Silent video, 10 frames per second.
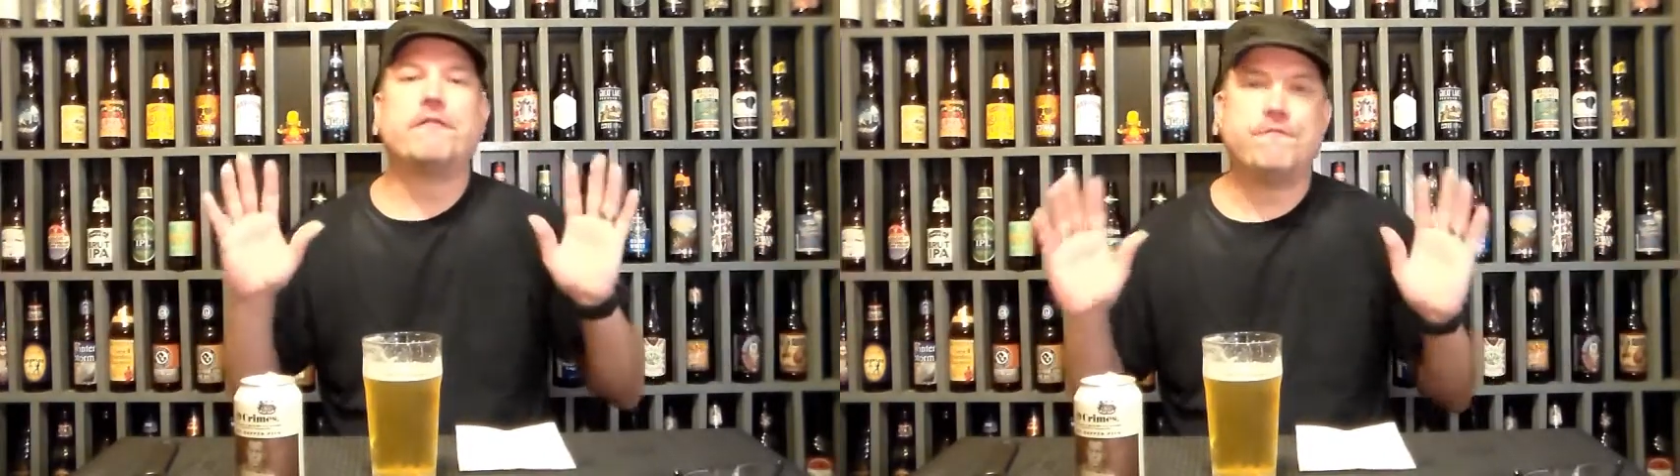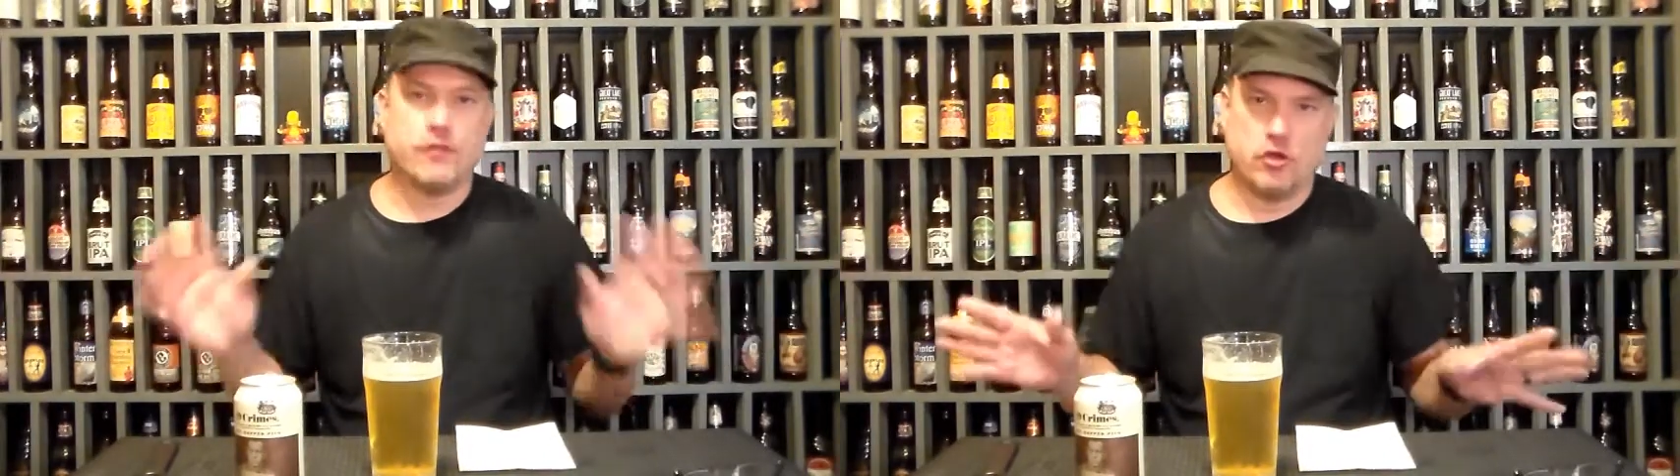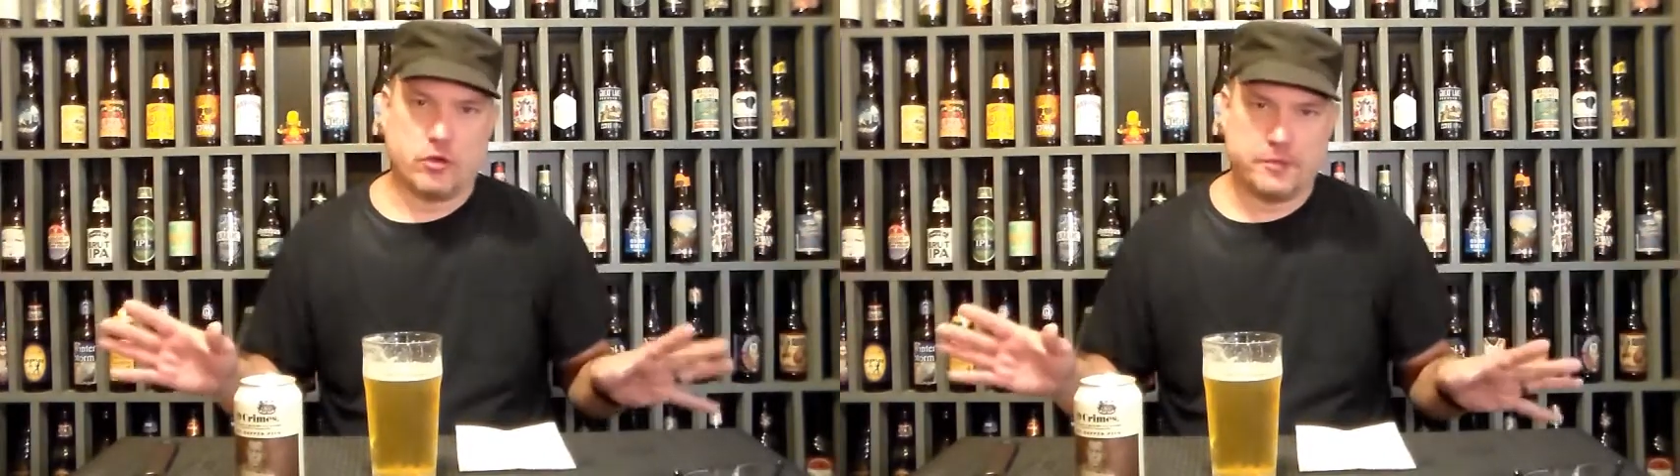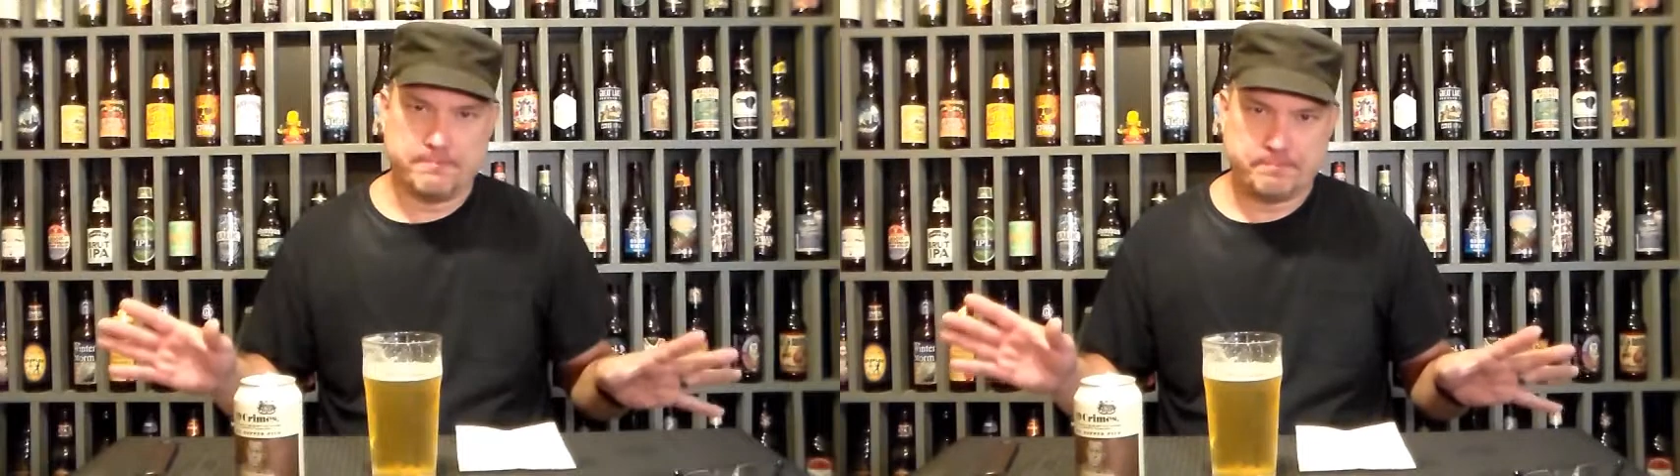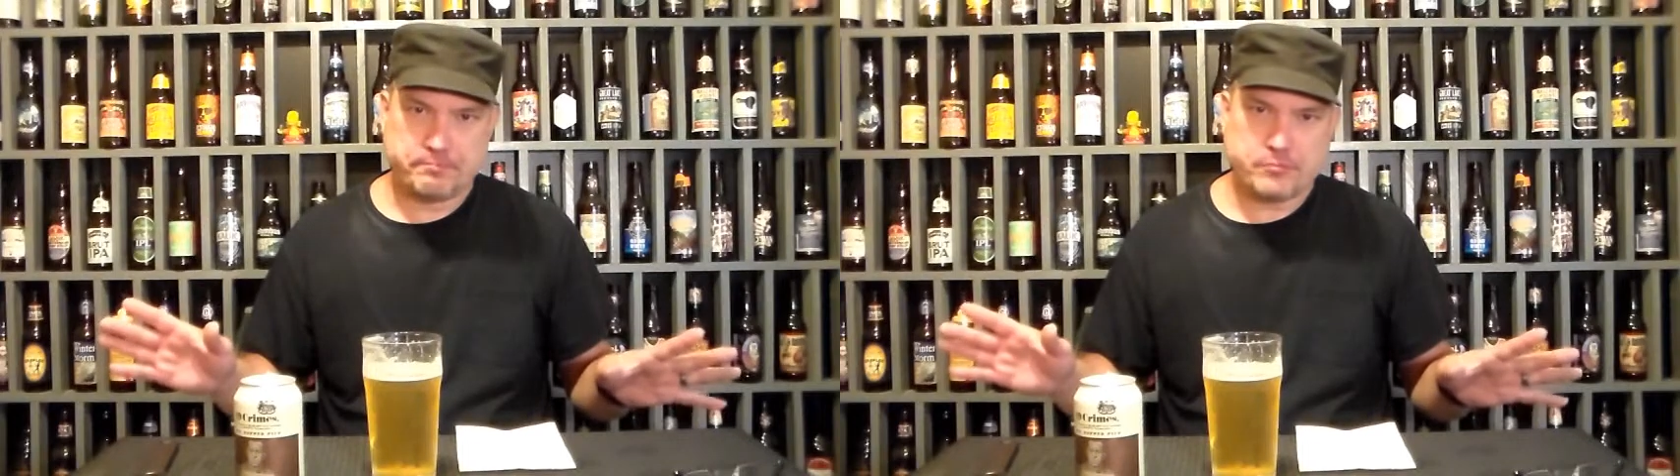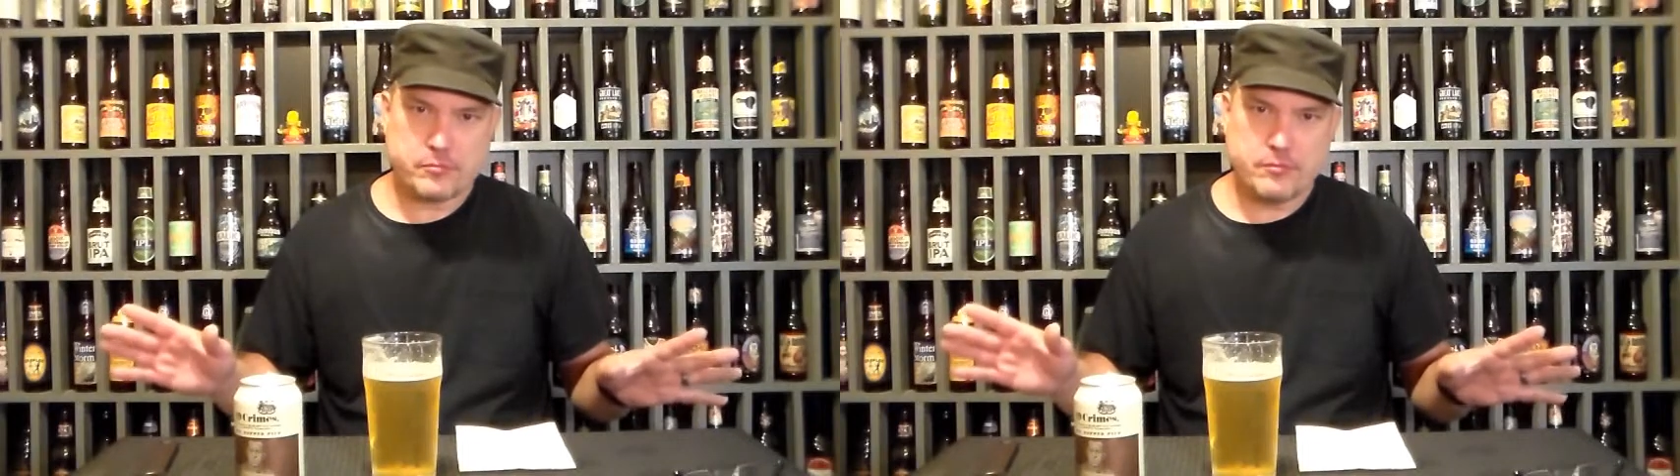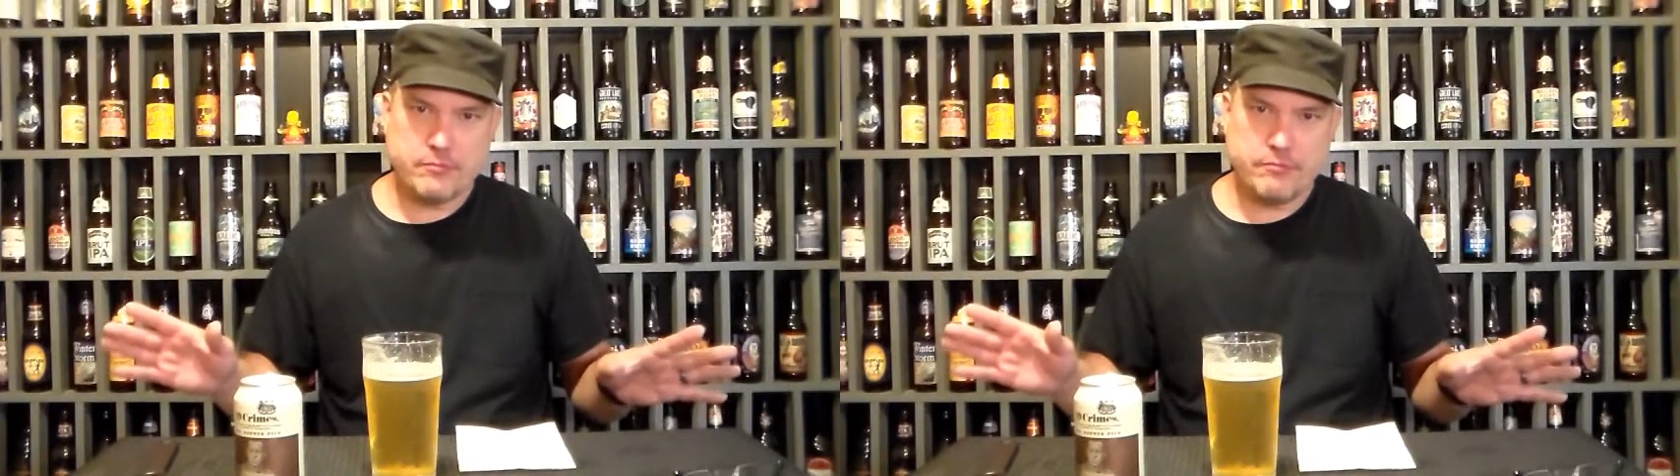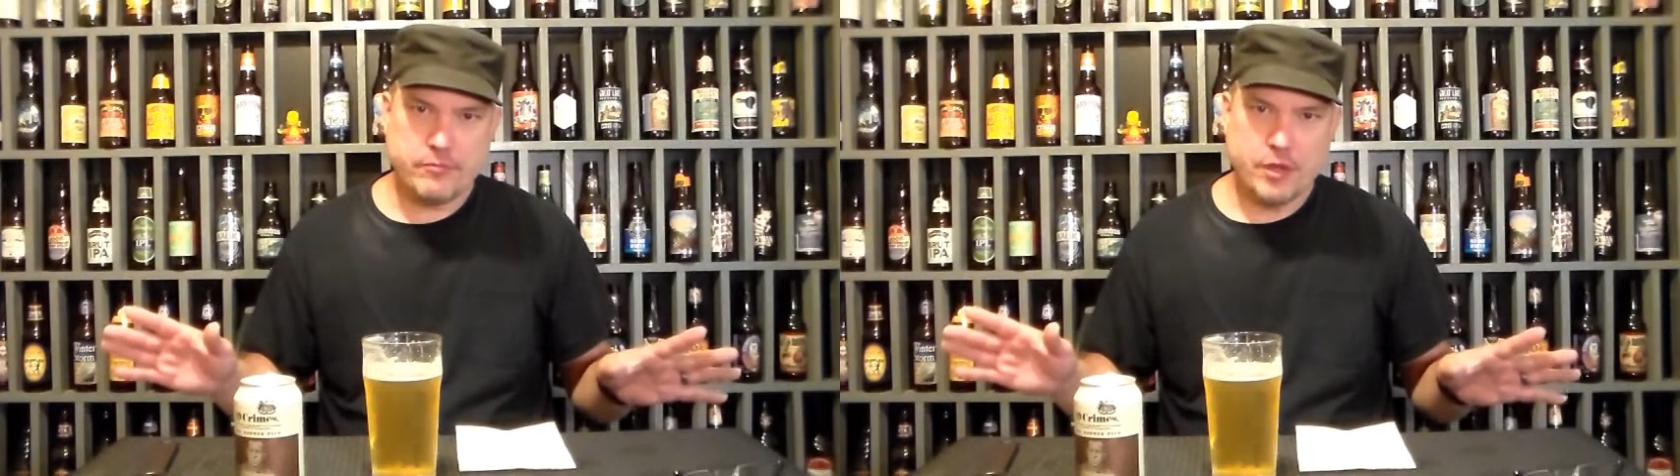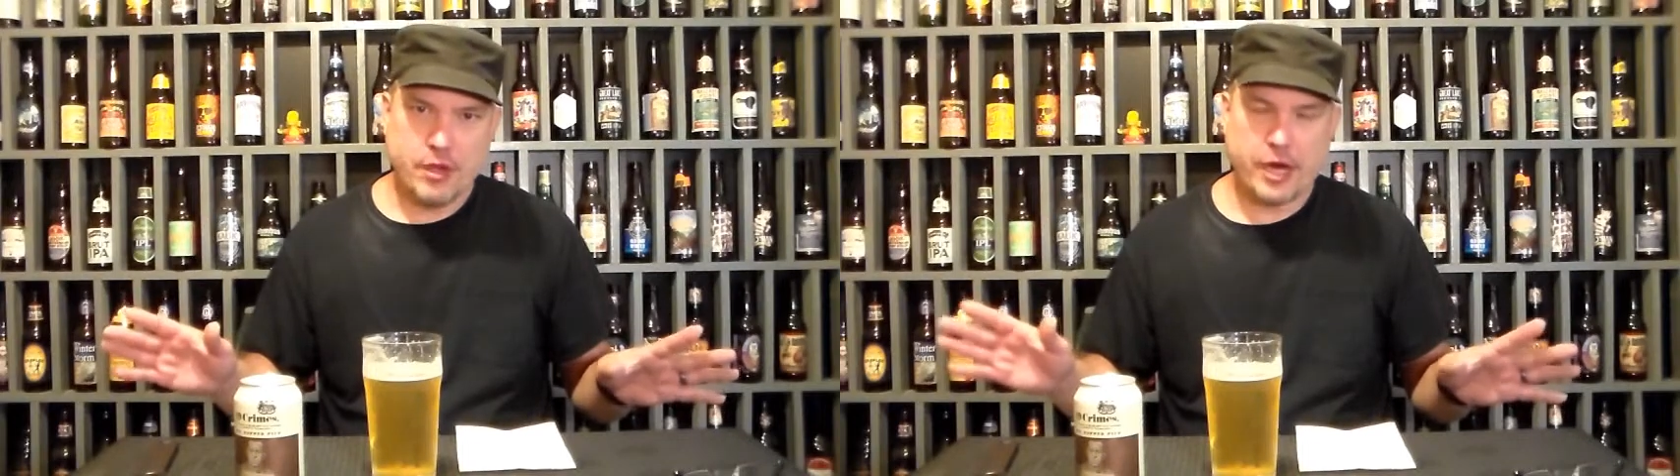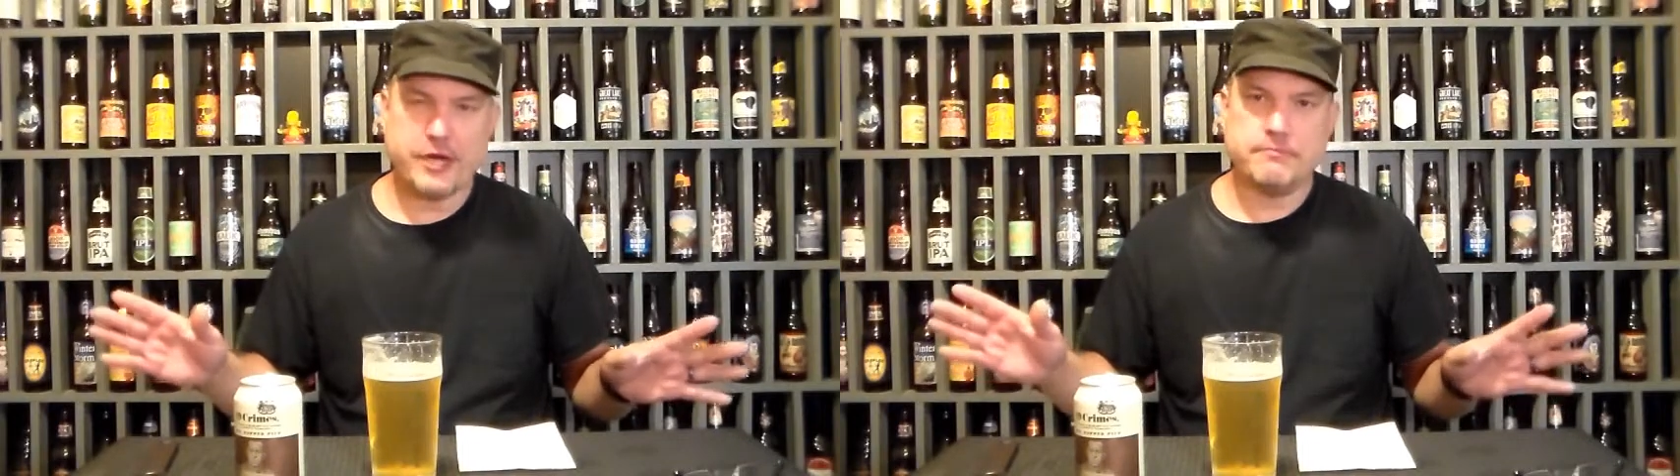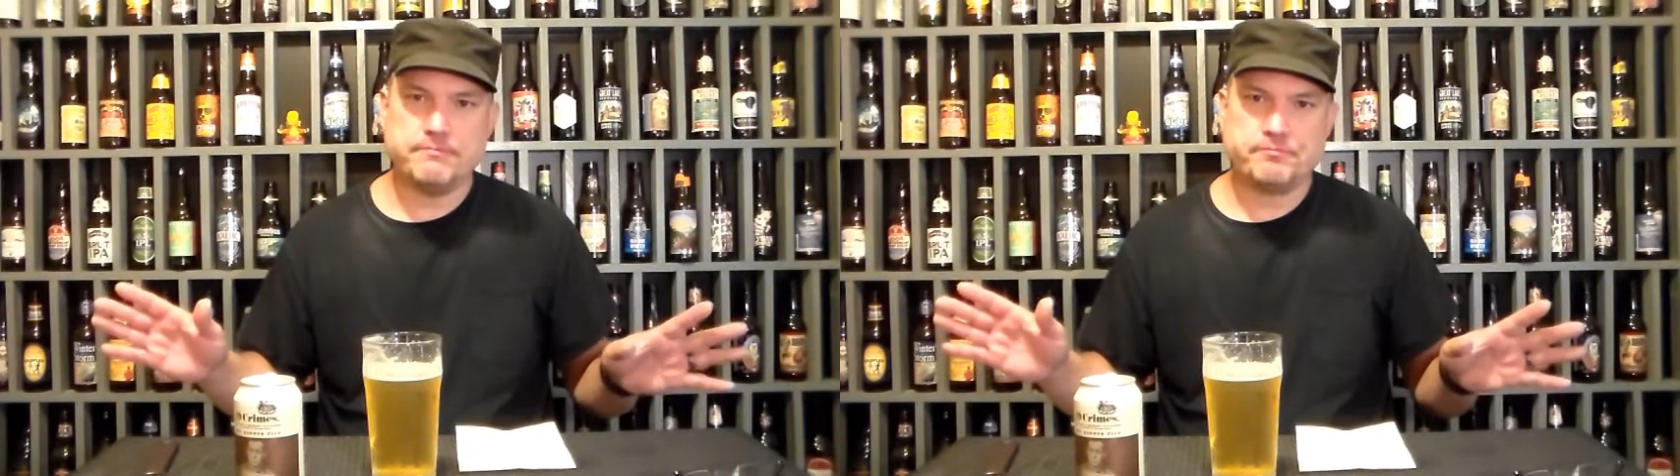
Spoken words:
fluke. All right?